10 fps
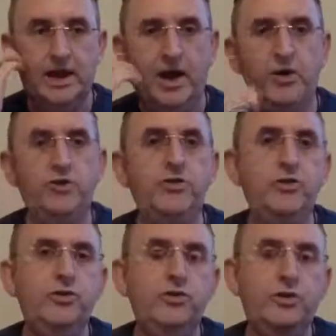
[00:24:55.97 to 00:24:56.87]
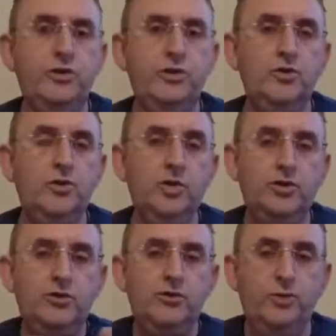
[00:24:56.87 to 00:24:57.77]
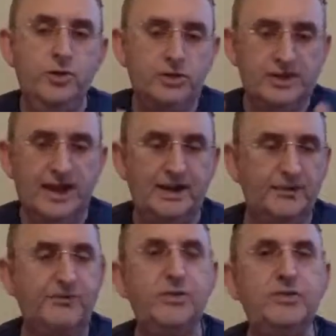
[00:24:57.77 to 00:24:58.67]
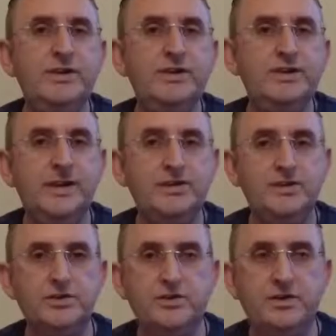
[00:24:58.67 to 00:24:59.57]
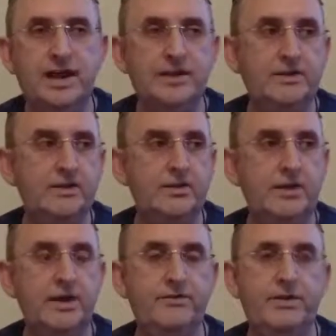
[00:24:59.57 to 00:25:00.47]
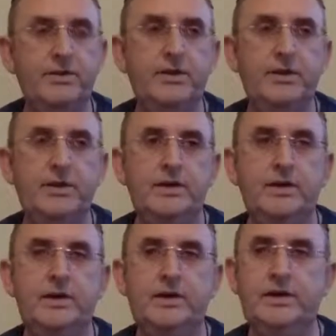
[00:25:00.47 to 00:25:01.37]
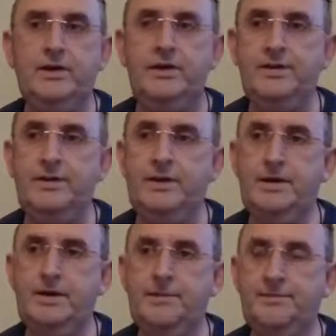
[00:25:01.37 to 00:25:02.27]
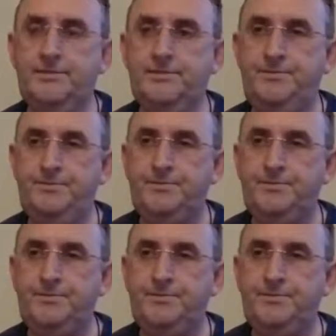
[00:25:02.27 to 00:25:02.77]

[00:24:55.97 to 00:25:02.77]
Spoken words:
how do you, when you start to feel these things and you start to have an